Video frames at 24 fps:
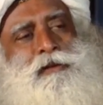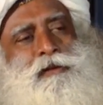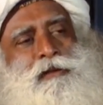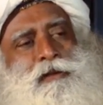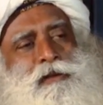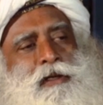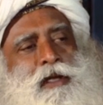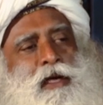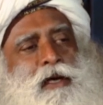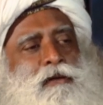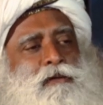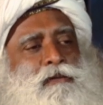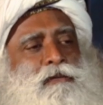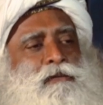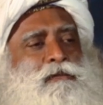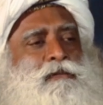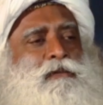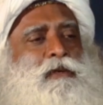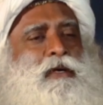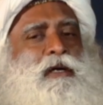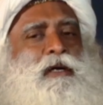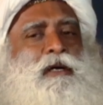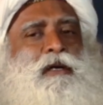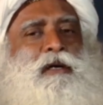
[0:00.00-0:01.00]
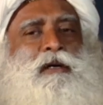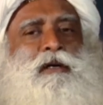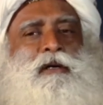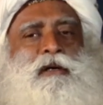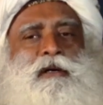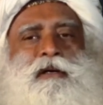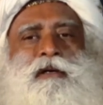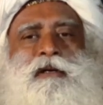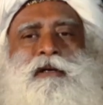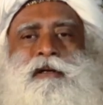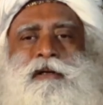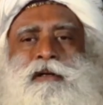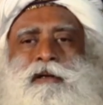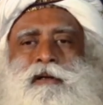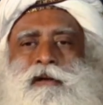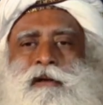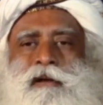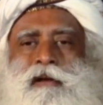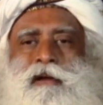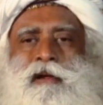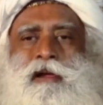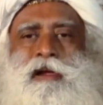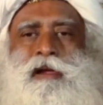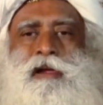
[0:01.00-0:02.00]
Now, uh,
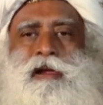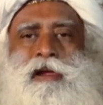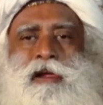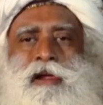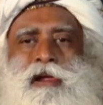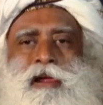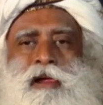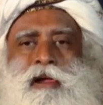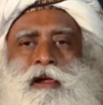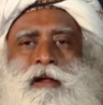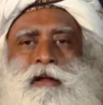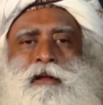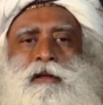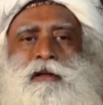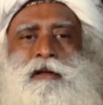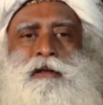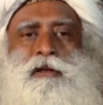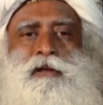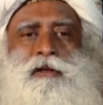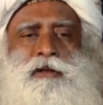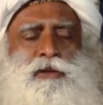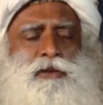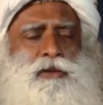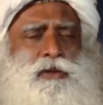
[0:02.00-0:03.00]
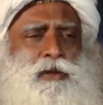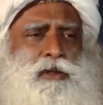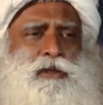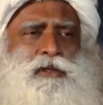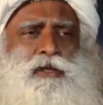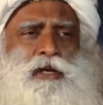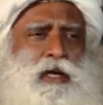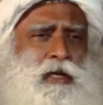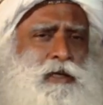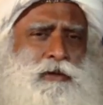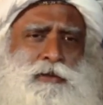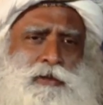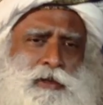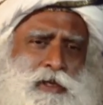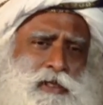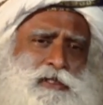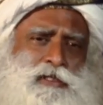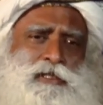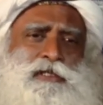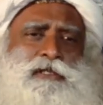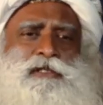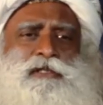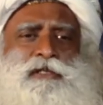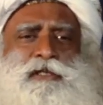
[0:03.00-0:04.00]
you are trying to
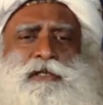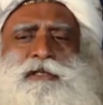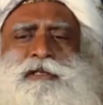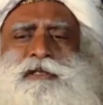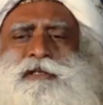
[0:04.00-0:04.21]
resist it.